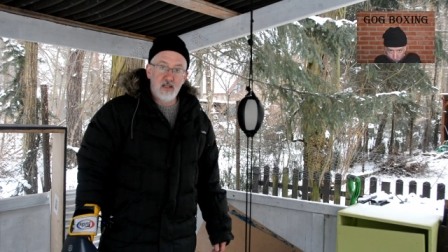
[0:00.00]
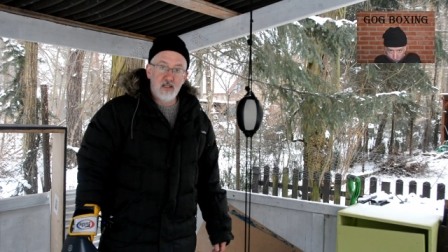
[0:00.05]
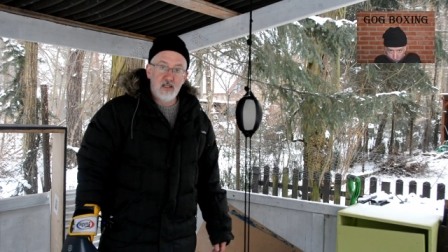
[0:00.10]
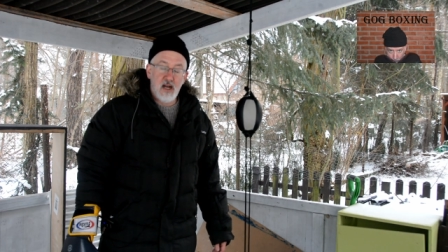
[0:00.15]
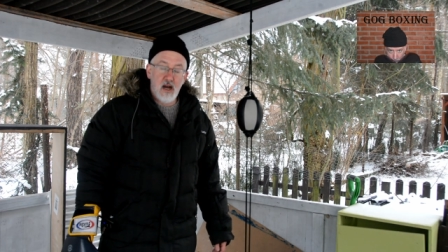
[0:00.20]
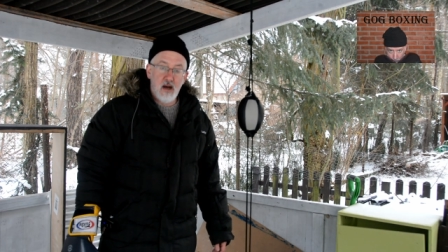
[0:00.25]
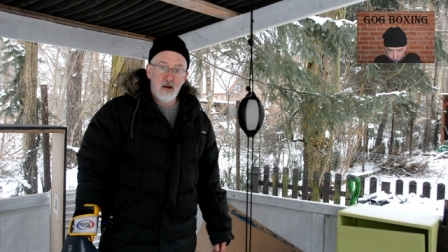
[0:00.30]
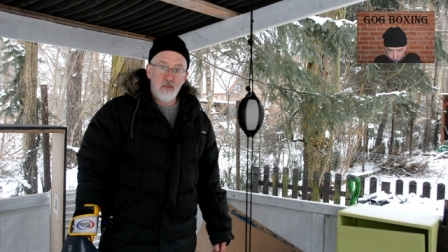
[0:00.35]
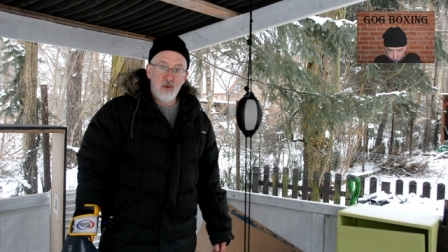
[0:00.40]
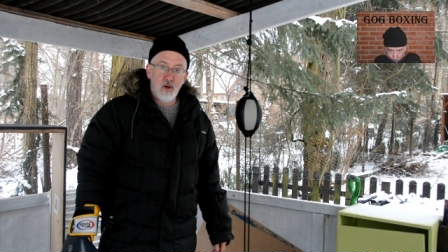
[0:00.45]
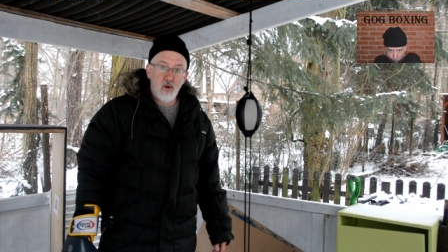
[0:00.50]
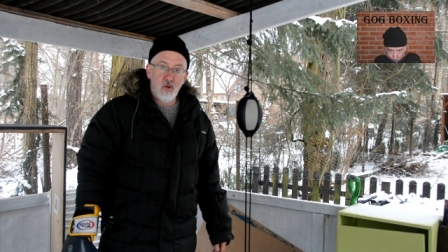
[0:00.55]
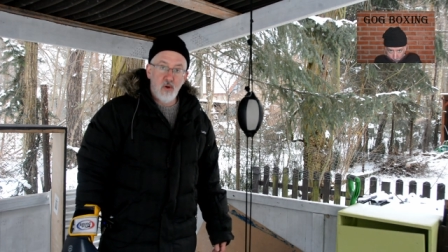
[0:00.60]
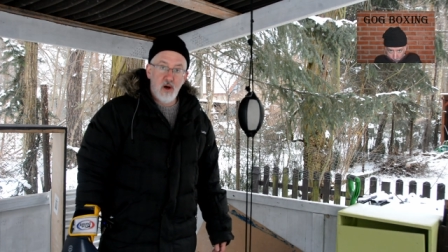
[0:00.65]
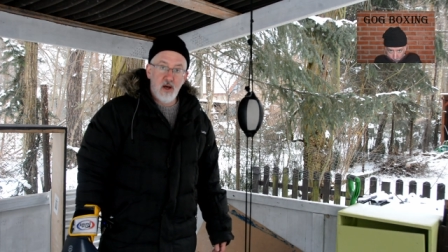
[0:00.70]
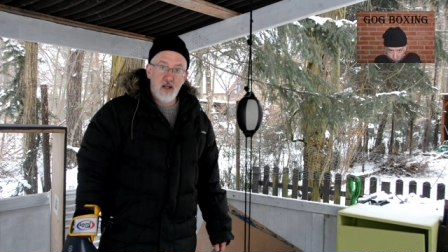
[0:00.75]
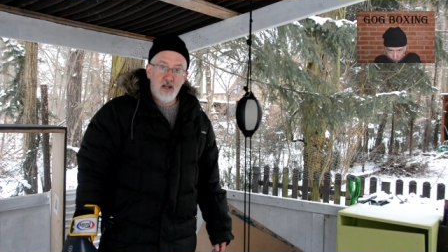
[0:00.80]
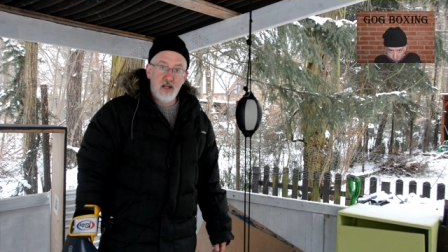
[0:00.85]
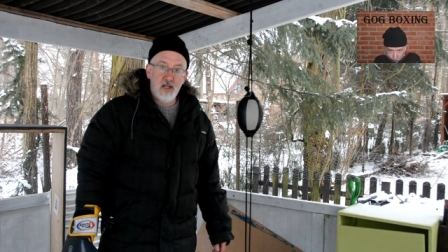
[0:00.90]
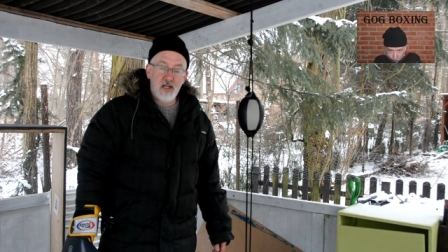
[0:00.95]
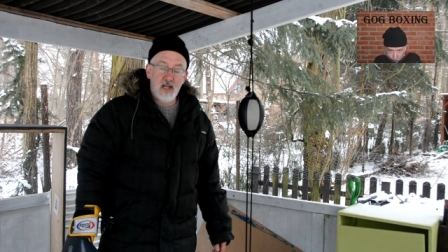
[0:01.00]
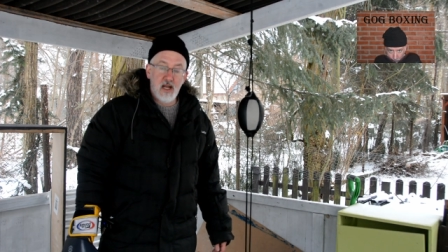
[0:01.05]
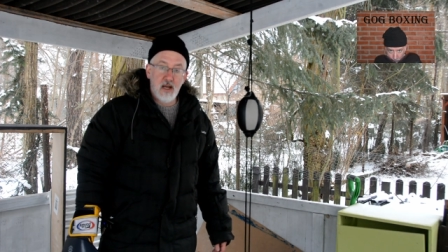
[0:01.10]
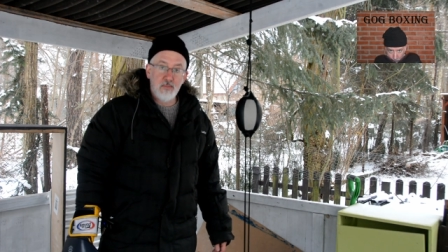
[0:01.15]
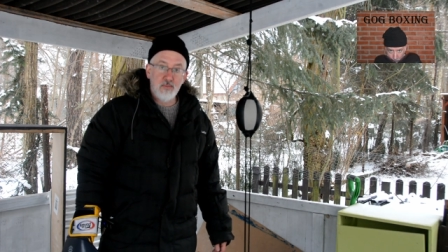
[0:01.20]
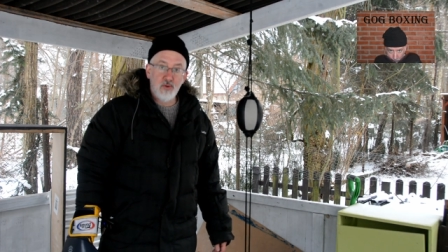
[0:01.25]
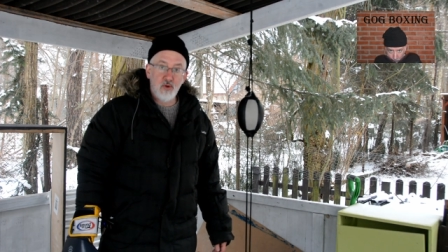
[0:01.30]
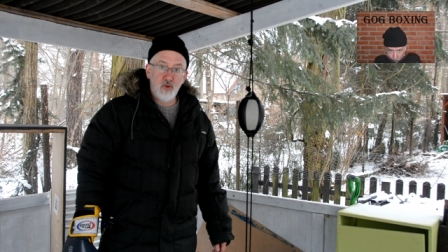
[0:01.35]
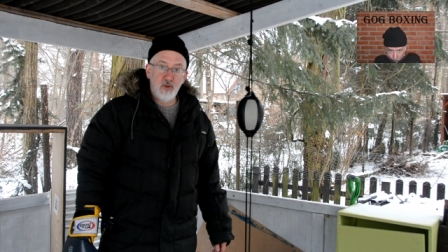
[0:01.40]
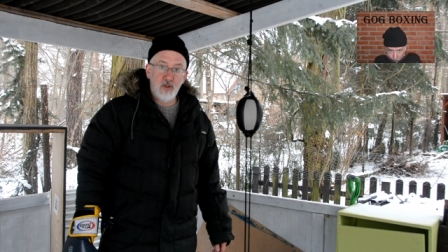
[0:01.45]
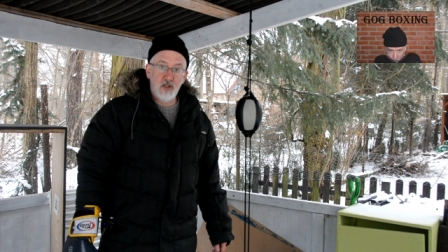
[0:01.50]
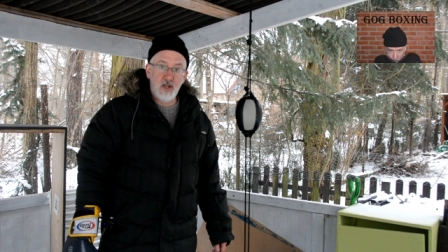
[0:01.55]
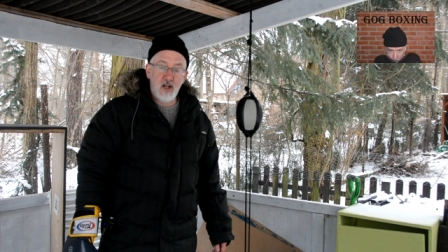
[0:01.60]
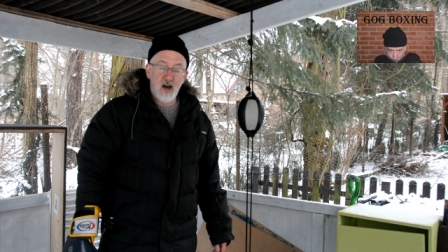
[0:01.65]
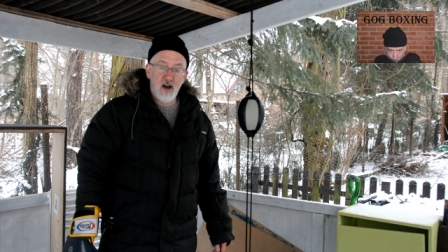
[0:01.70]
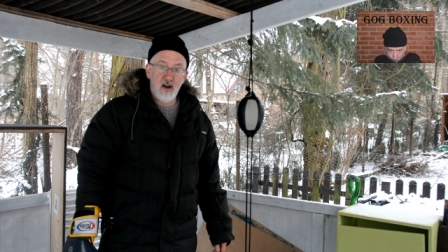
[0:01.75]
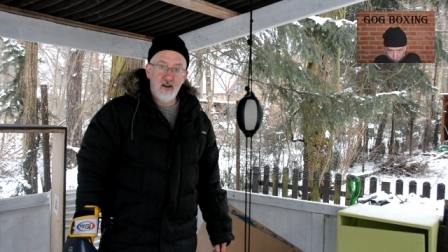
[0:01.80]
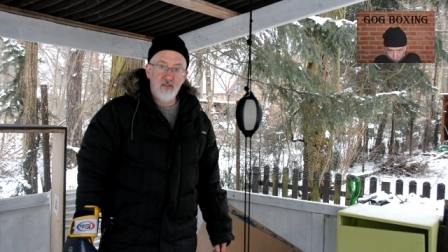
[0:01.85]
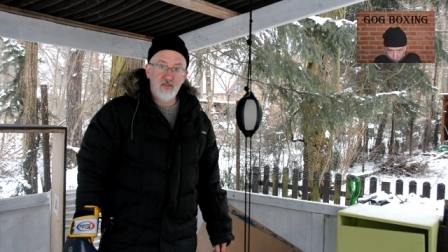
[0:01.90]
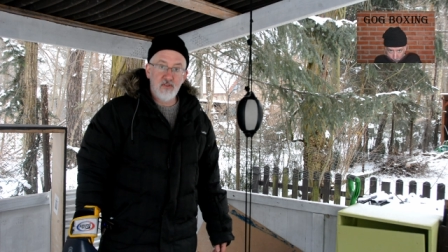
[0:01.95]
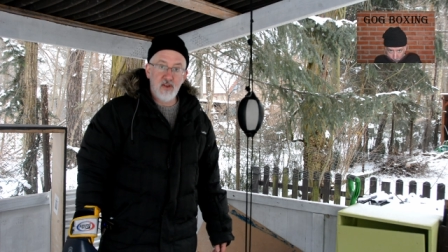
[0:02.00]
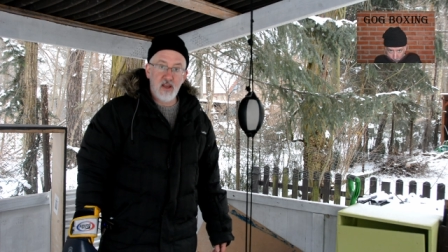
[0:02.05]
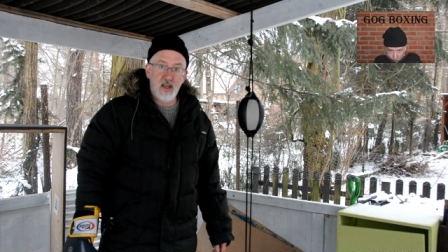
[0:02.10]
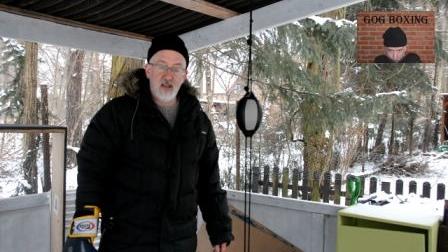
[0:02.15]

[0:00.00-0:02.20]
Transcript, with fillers: combo on it, and I pulled it off,